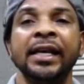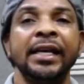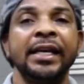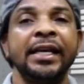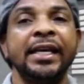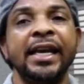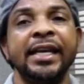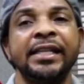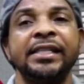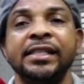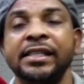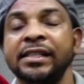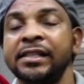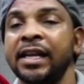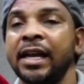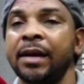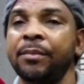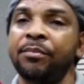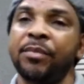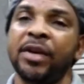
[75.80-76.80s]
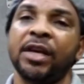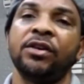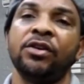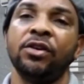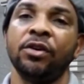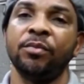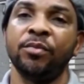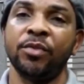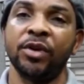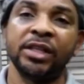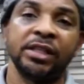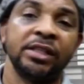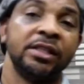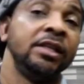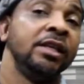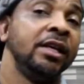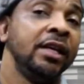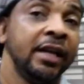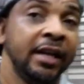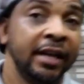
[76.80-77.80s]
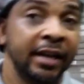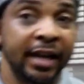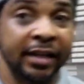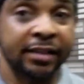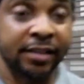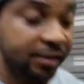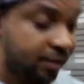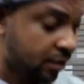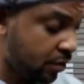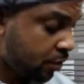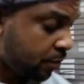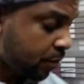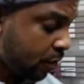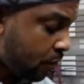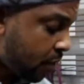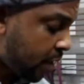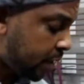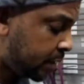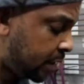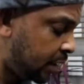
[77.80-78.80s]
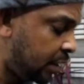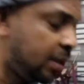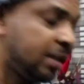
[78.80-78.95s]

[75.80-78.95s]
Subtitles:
get in and make your money. That is number one.